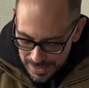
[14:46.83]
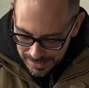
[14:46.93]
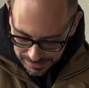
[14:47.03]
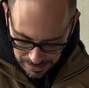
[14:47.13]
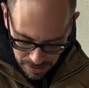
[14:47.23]

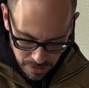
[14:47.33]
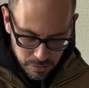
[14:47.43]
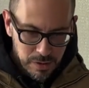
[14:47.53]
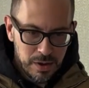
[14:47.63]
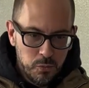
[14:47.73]

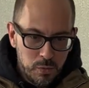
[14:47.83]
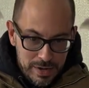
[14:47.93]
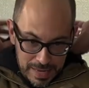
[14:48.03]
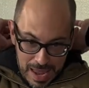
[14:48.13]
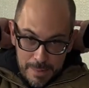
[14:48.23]
So
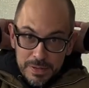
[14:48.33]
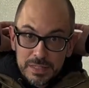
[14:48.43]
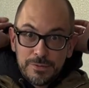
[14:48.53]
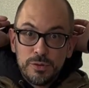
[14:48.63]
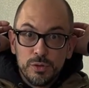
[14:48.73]
what happens
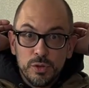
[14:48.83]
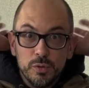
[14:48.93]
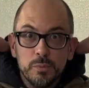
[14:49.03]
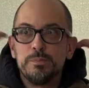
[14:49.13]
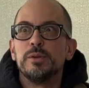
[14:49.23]
if you
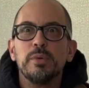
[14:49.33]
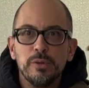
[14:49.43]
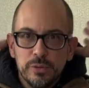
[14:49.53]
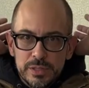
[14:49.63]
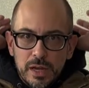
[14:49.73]
do put
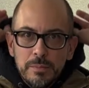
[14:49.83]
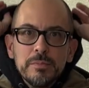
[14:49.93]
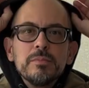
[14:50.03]
both hoods up?